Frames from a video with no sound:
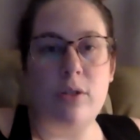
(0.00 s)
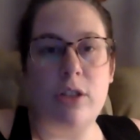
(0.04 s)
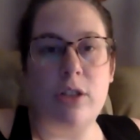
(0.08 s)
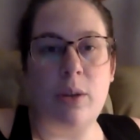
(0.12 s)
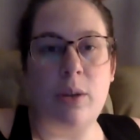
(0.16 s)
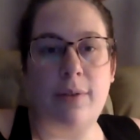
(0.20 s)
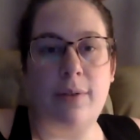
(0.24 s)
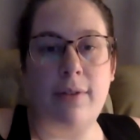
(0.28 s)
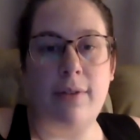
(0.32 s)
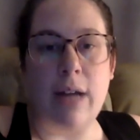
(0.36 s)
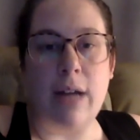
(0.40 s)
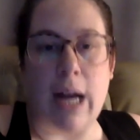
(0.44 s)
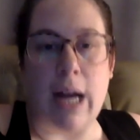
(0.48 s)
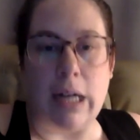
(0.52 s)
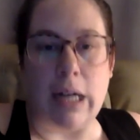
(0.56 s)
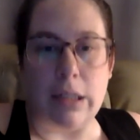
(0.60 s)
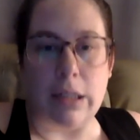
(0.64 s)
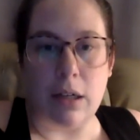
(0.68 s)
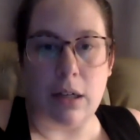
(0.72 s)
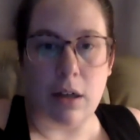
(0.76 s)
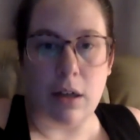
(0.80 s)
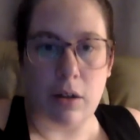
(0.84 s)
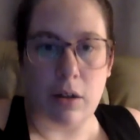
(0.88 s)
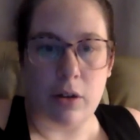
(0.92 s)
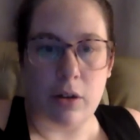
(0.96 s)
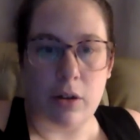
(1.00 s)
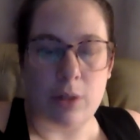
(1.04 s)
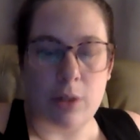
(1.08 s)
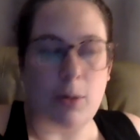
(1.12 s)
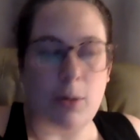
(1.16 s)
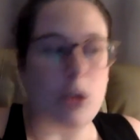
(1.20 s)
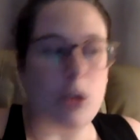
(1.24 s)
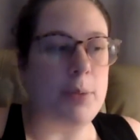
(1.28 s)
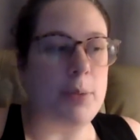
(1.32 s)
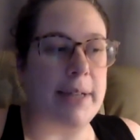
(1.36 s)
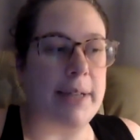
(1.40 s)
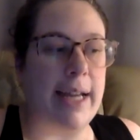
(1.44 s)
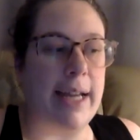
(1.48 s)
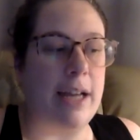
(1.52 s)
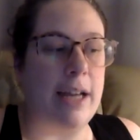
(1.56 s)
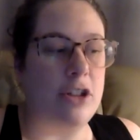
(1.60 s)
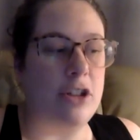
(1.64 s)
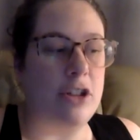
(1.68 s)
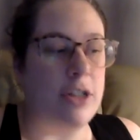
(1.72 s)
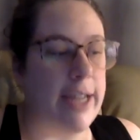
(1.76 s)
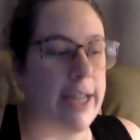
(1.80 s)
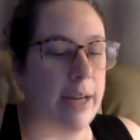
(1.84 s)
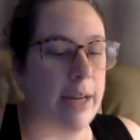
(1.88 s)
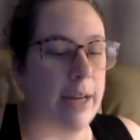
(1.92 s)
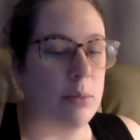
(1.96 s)
You have got to know those multiplication
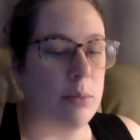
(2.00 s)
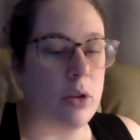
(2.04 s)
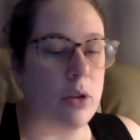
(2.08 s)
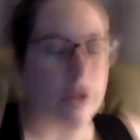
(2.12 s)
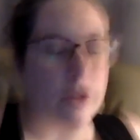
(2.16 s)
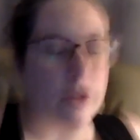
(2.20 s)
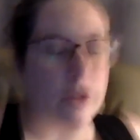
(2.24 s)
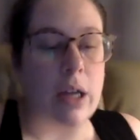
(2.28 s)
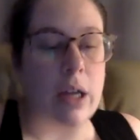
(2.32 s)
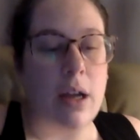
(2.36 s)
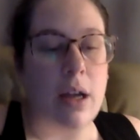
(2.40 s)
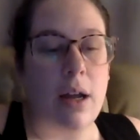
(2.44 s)
tables.